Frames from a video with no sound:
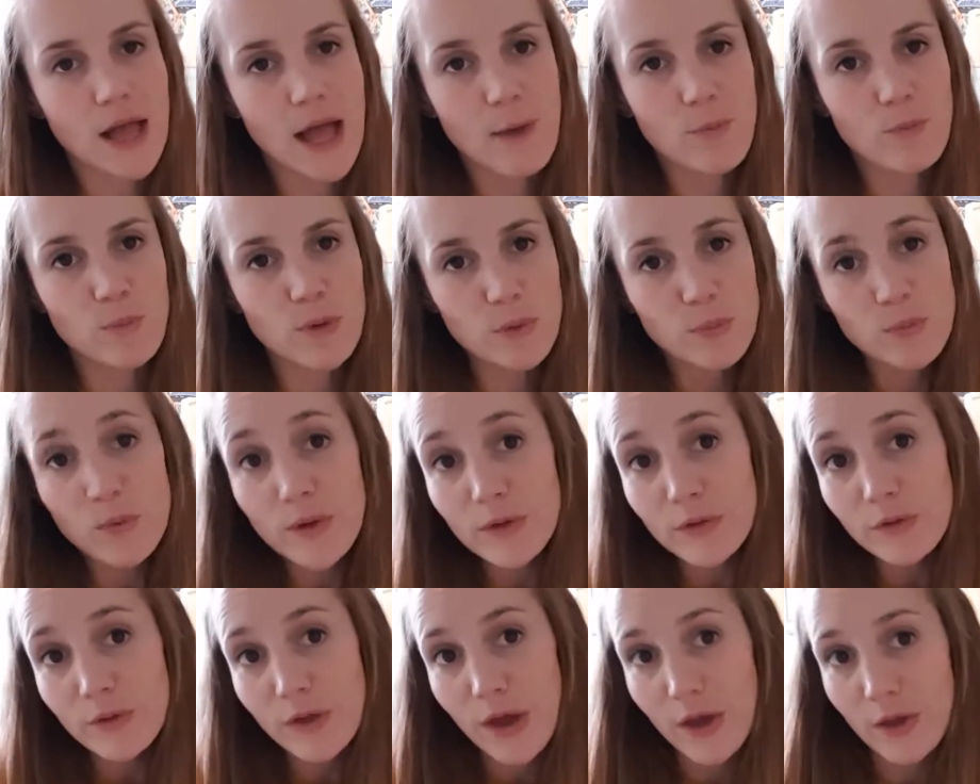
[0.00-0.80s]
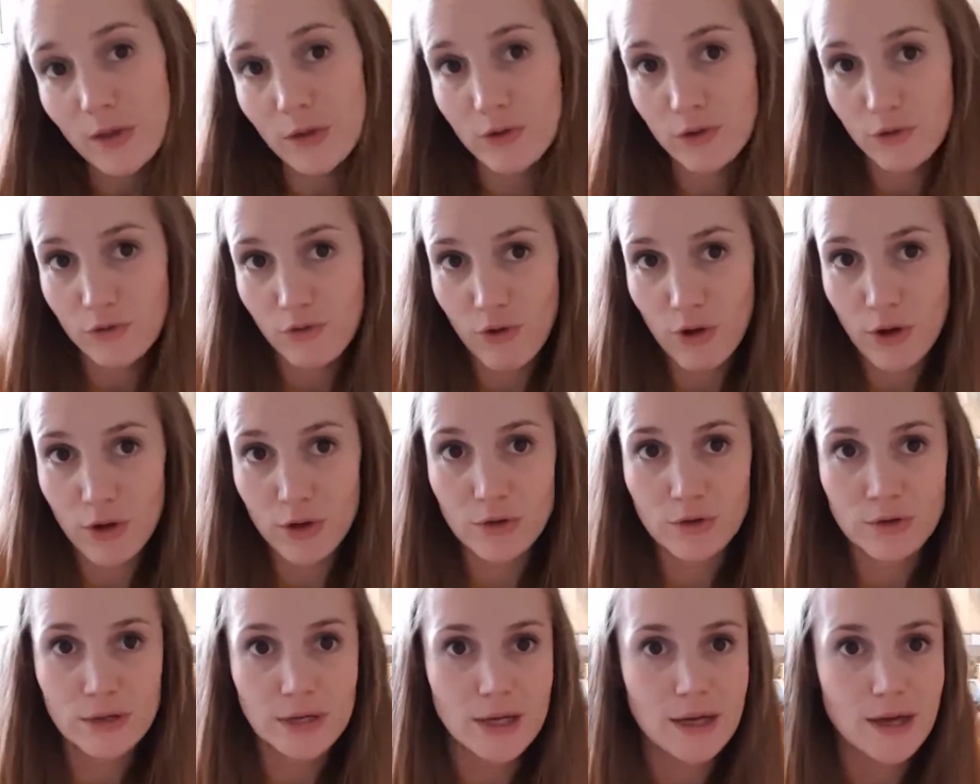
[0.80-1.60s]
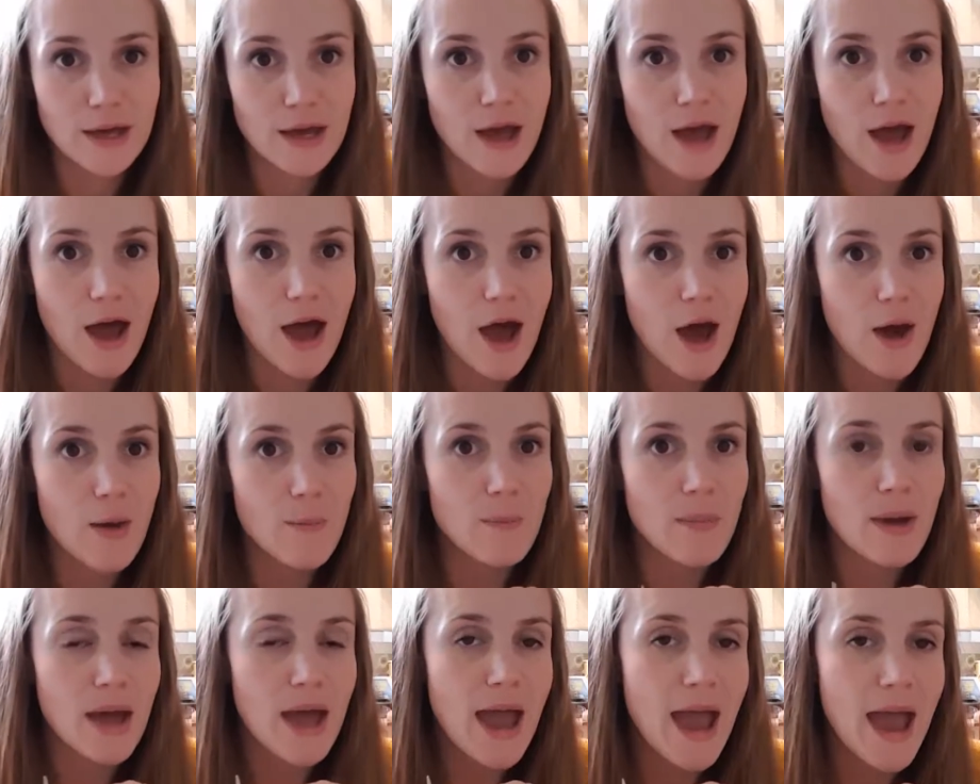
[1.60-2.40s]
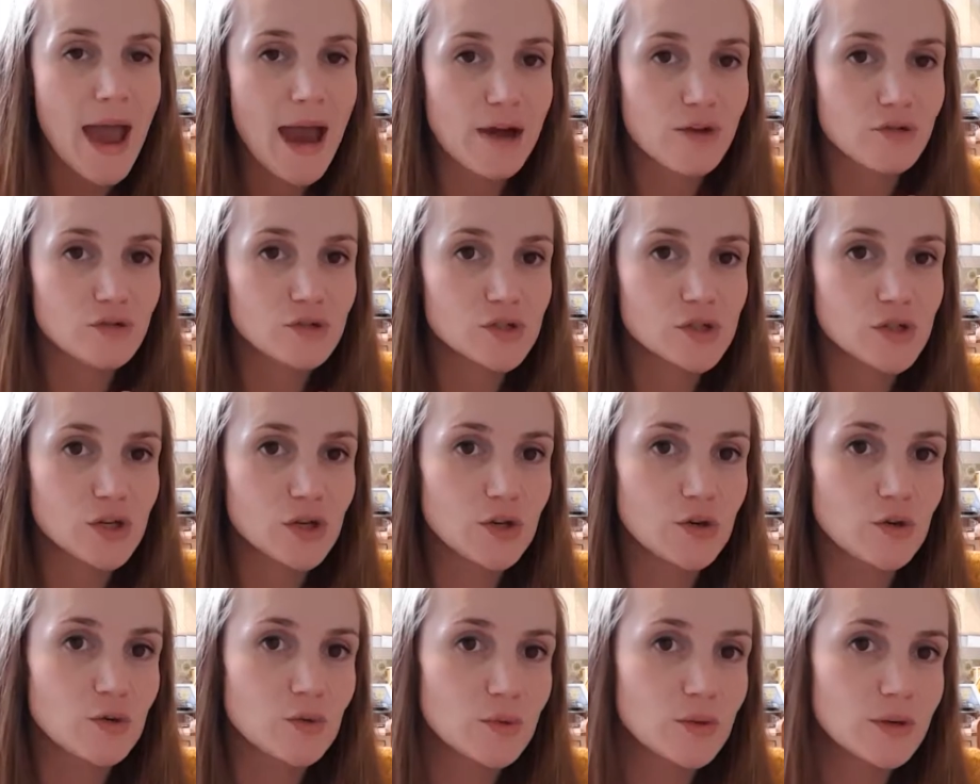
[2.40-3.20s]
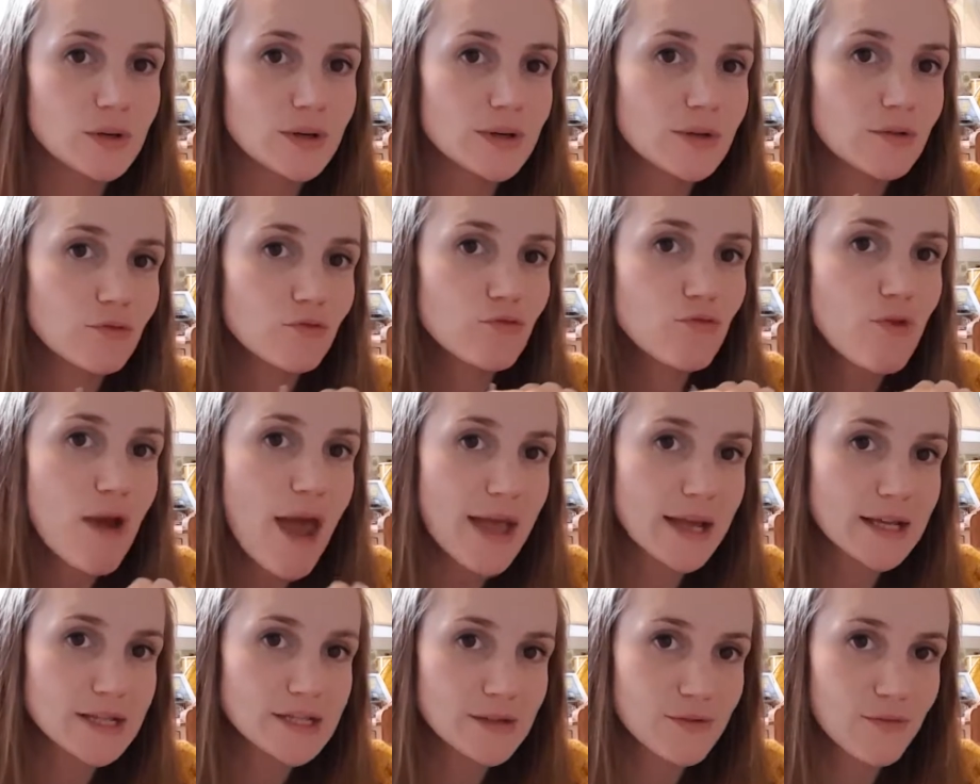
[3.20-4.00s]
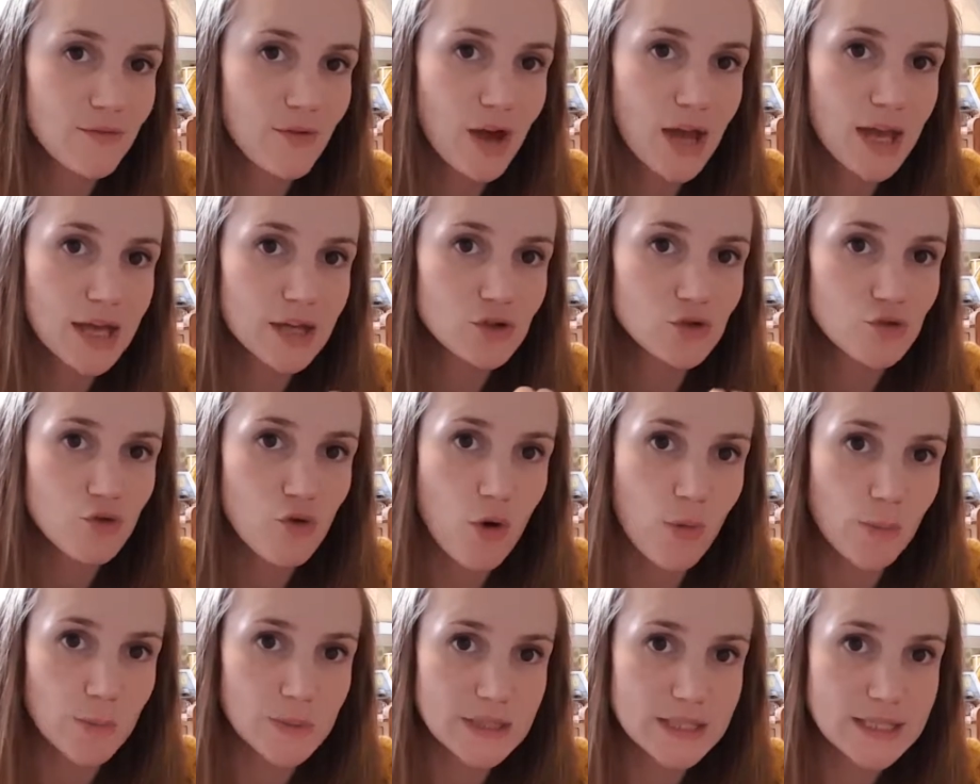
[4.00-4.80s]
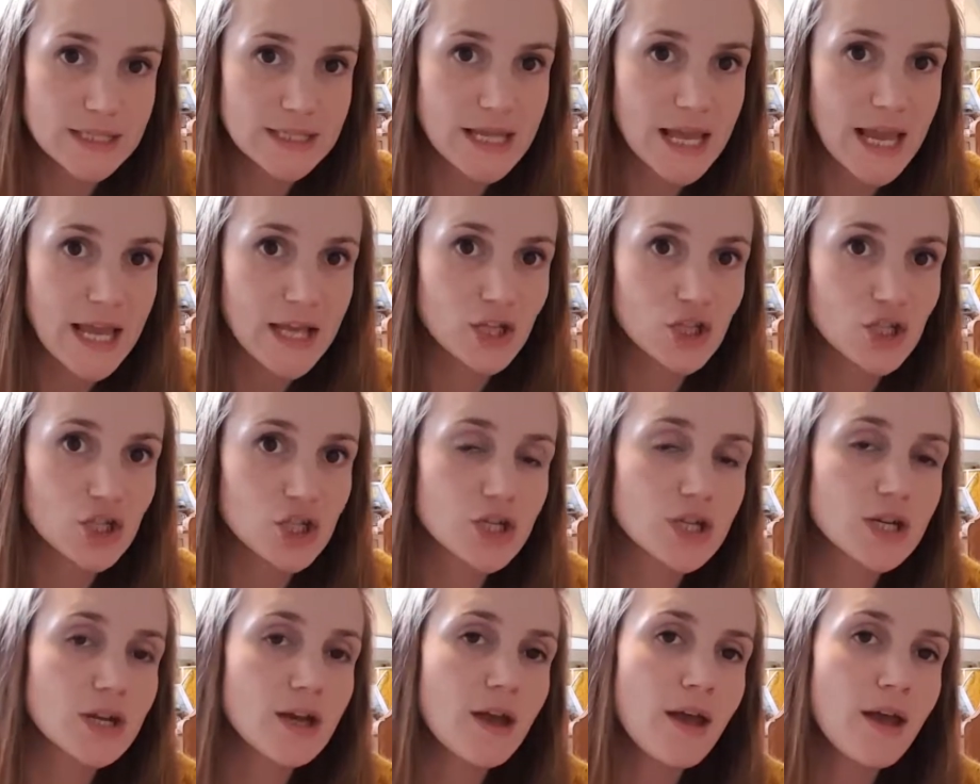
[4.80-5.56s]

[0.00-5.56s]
And we will go through how to rectify a dropped stitch